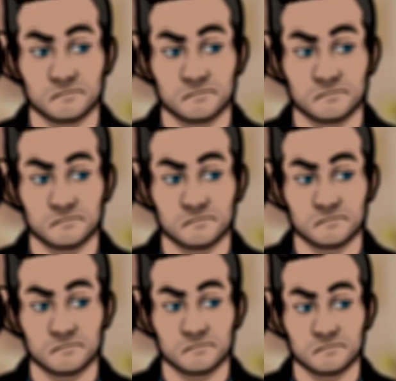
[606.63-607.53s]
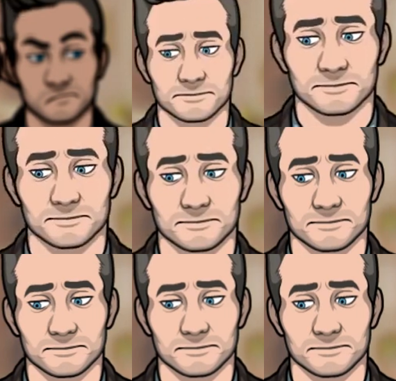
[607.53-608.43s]

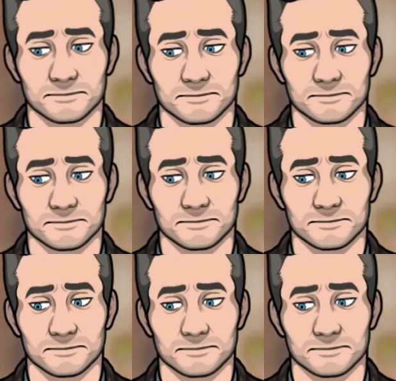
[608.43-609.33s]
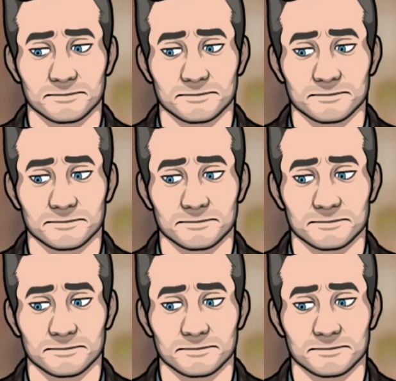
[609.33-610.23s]

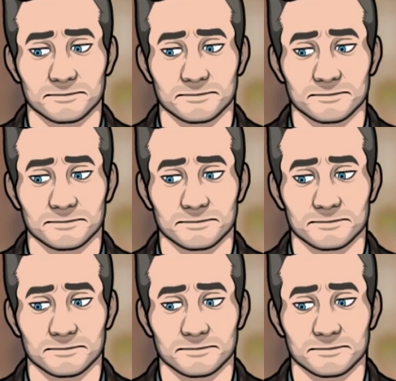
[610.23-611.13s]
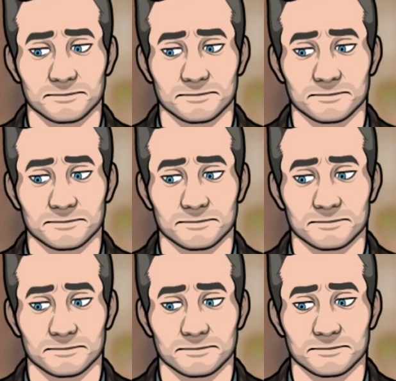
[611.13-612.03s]

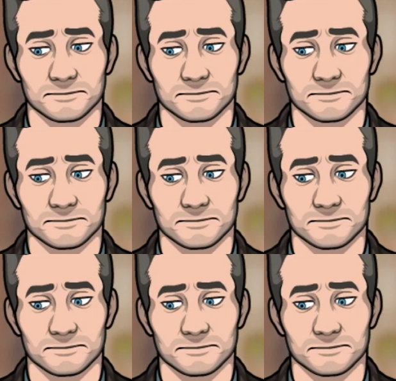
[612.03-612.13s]
(not speaking)